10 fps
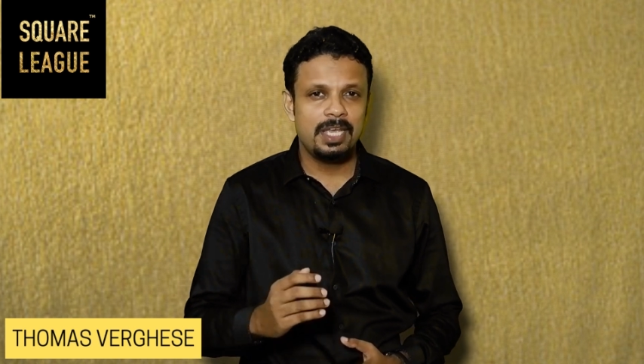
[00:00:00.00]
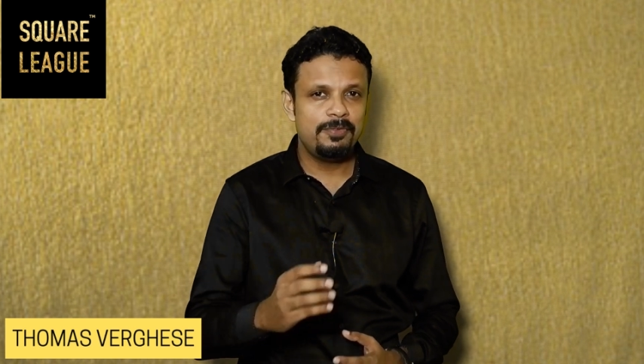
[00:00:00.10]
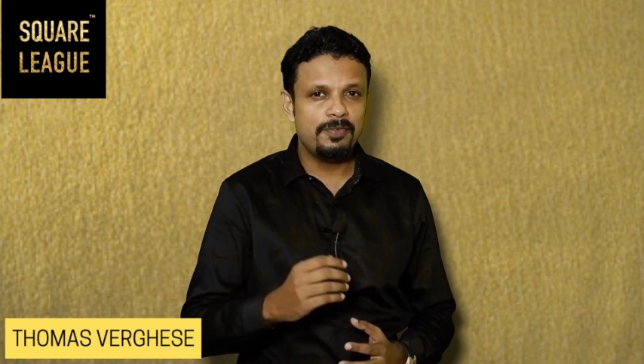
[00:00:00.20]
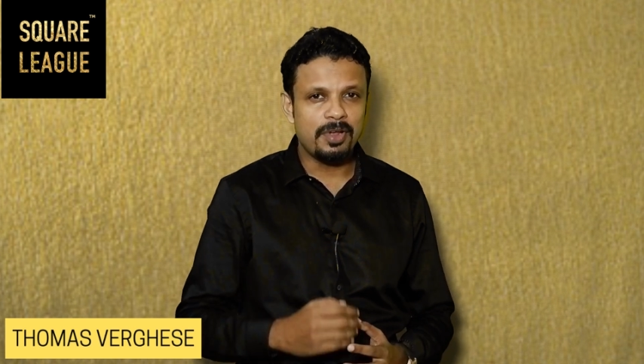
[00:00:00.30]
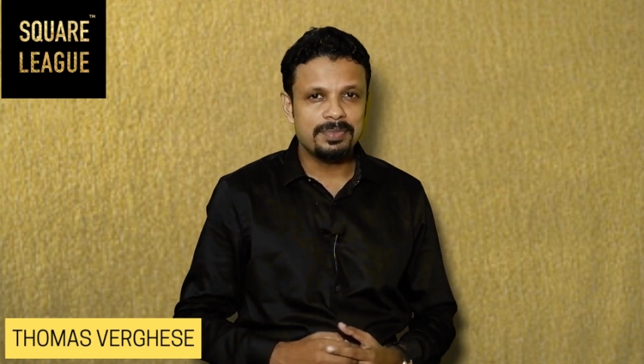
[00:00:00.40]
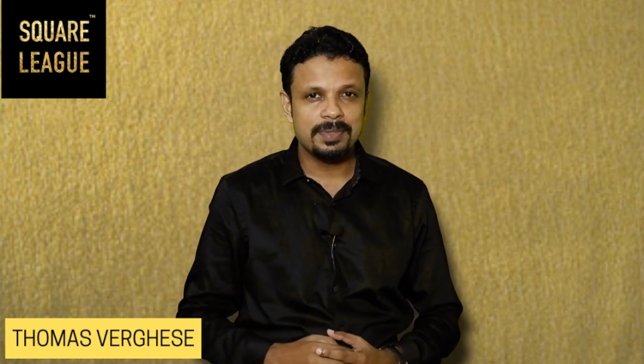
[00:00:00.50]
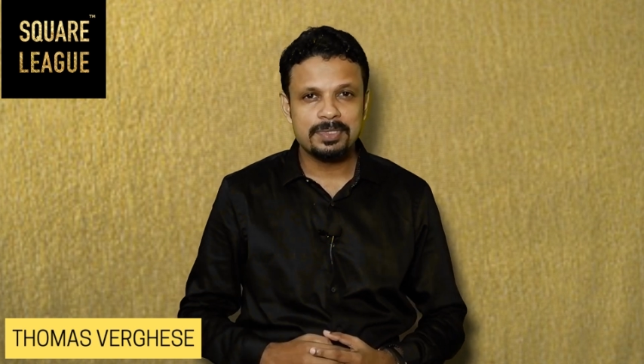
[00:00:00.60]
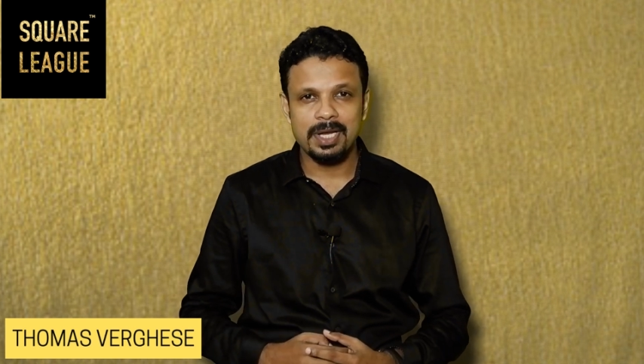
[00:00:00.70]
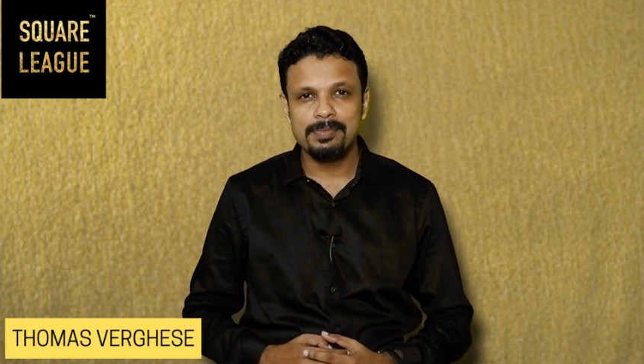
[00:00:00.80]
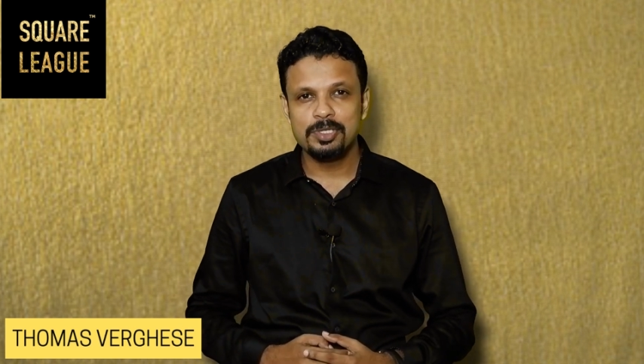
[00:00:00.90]
If you have not
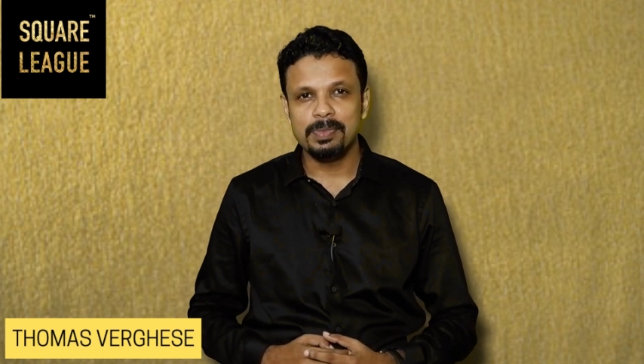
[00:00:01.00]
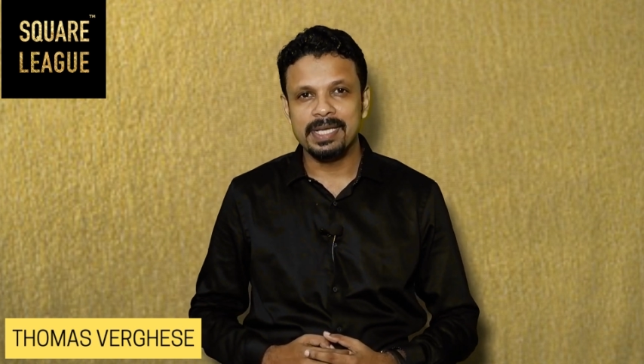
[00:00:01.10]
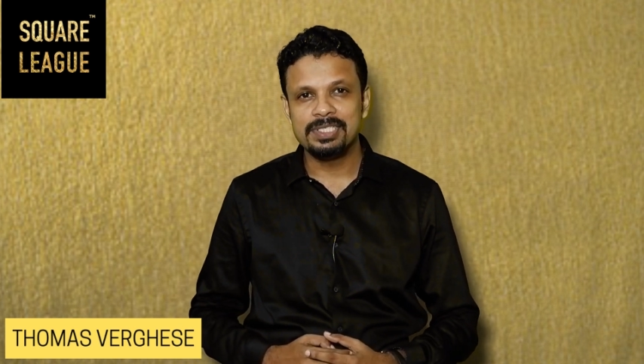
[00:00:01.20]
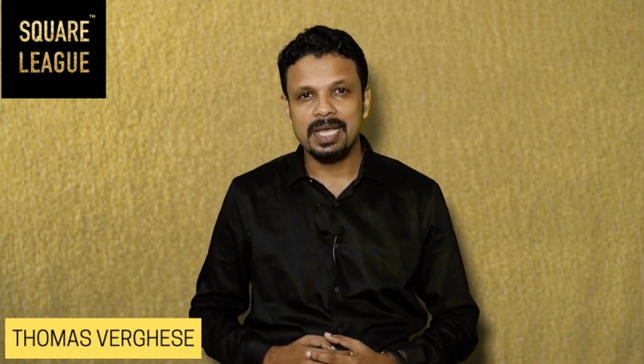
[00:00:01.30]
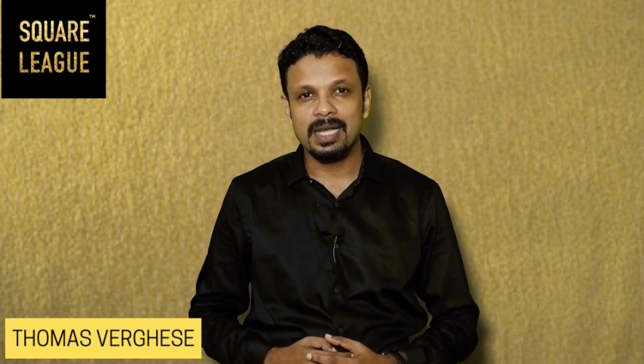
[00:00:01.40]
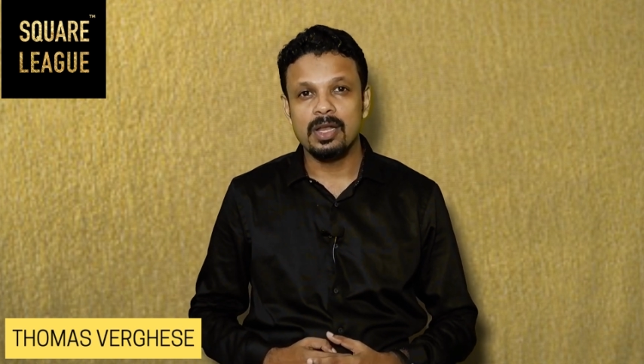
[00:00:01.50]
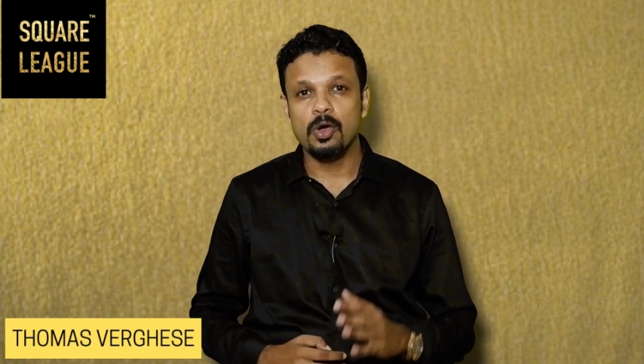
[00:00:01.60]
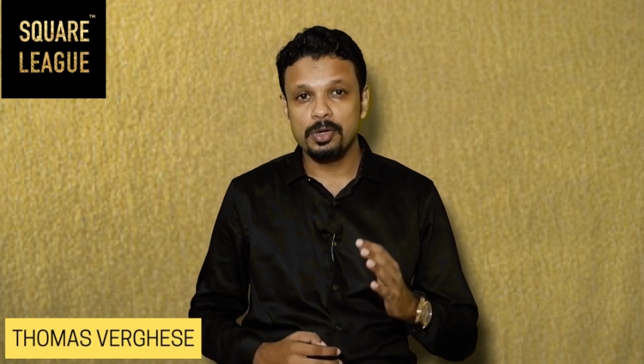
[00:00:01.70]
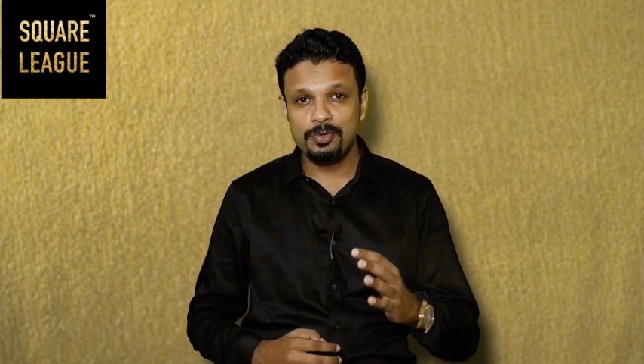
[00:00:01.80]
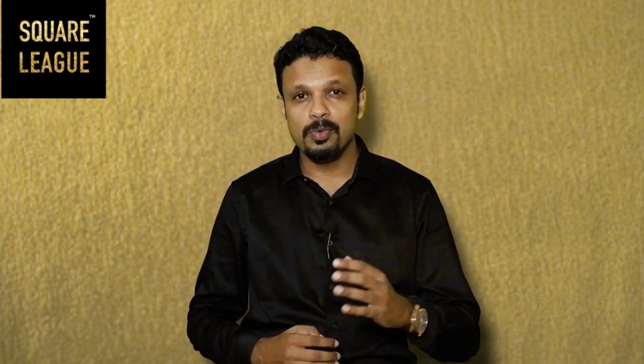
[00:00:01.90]
subscribed to my channel,
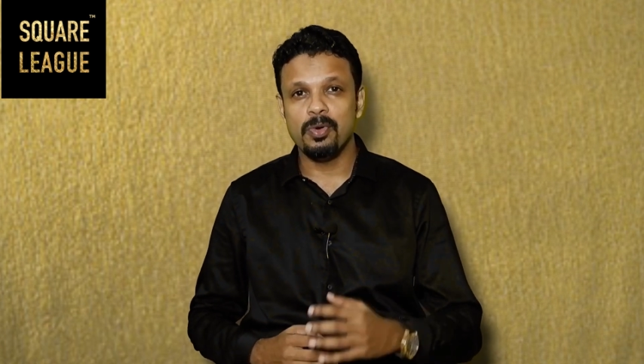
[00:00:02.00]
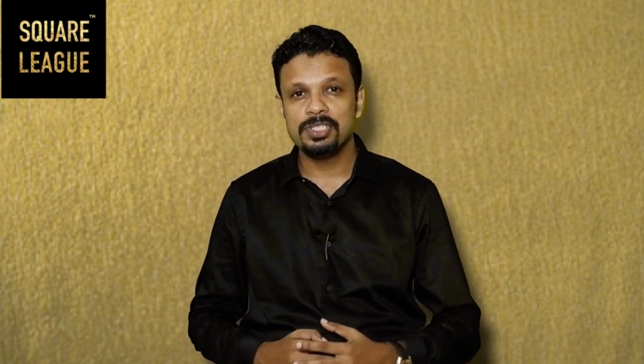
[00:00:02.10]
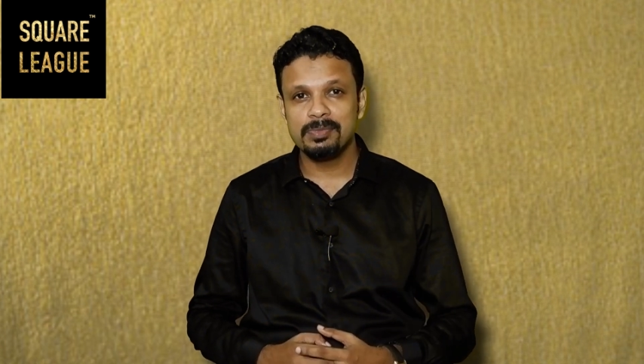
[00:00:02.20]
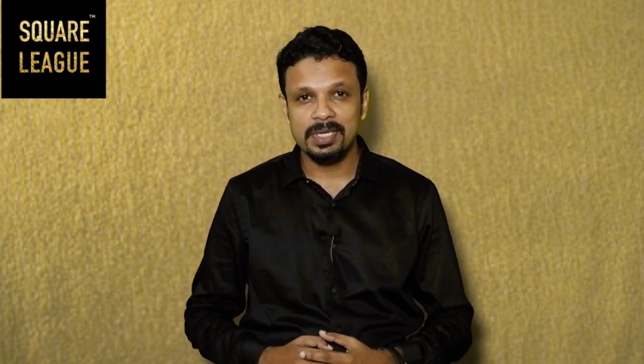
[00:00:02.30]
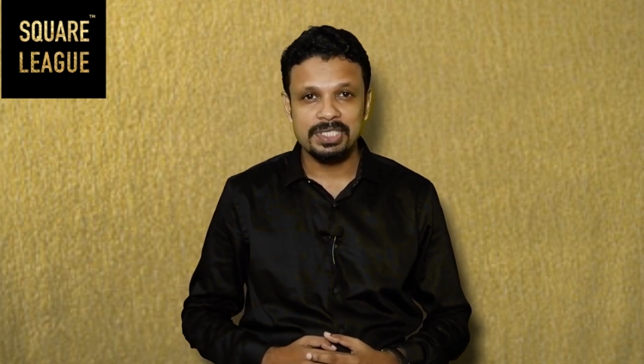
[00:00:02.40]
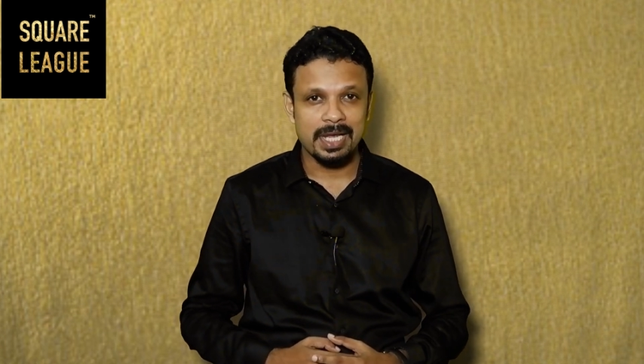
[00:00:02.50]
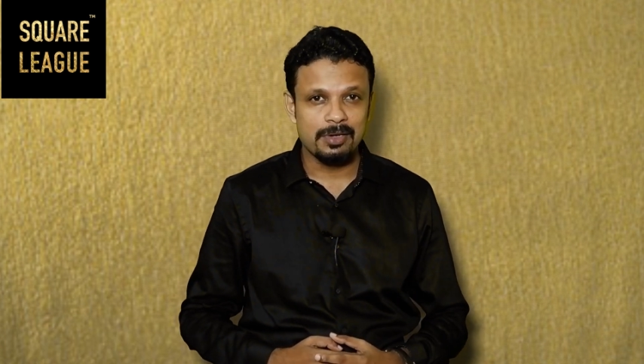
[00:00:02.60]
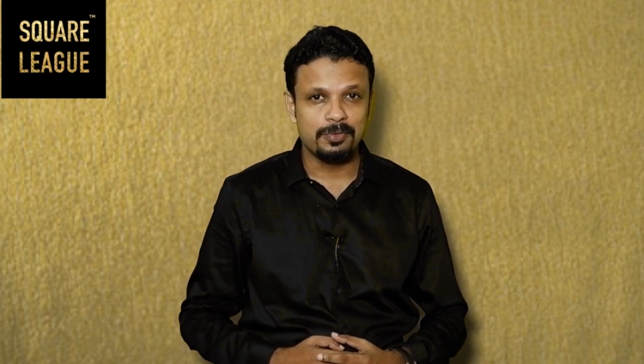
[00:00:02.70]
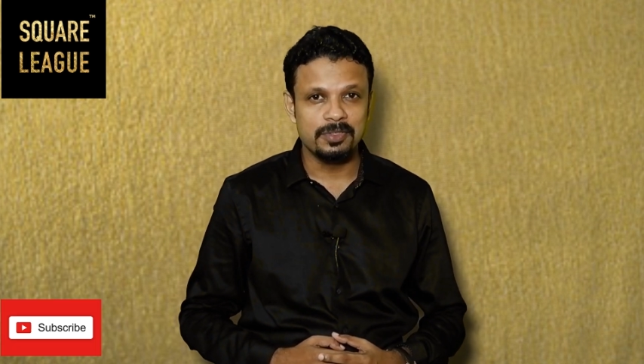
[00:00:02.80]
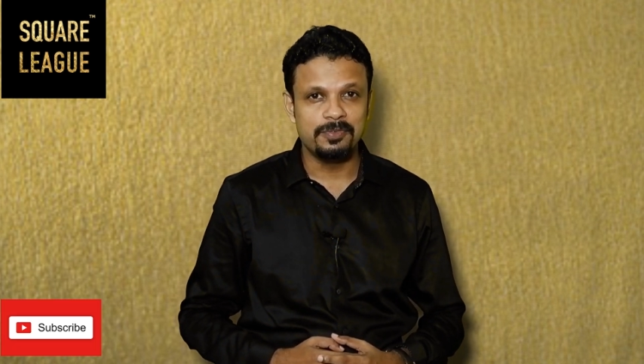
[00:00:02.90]
or if you're watching my
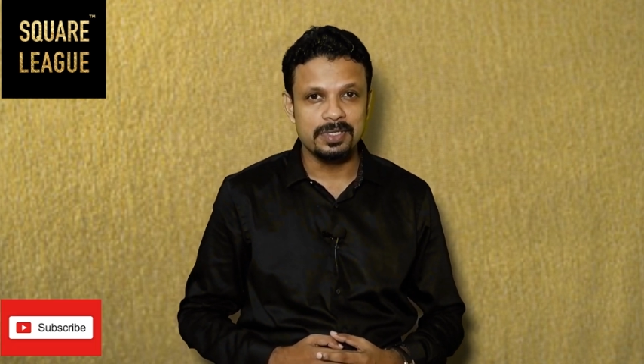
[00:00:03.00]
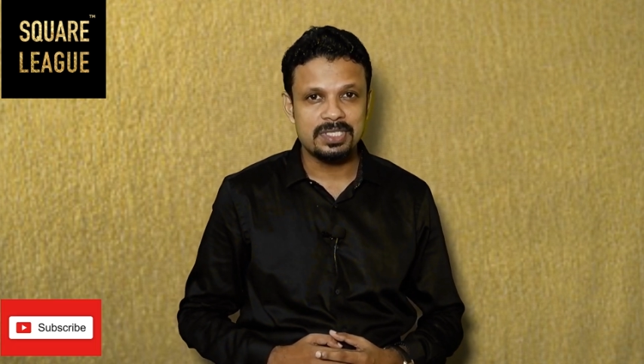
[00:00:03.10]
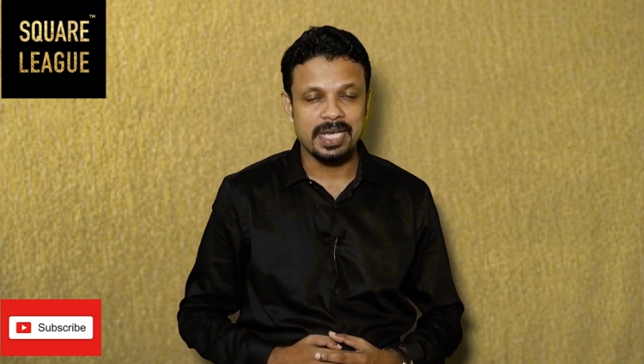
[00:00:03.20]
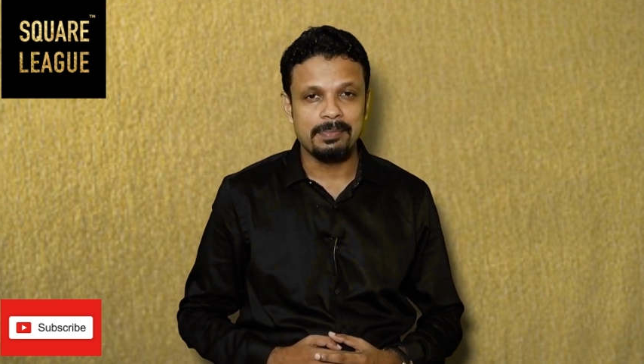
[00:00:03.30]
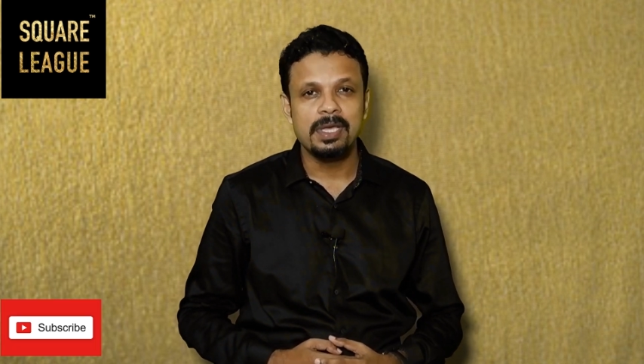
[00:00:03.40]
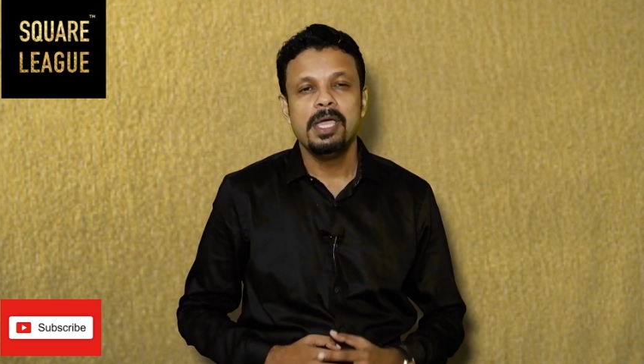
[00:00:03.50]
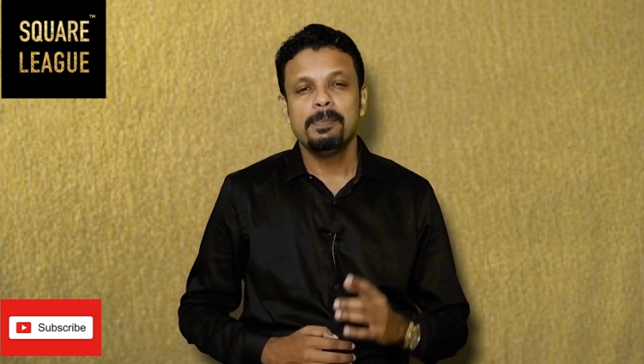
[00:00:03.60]
channel for the first time,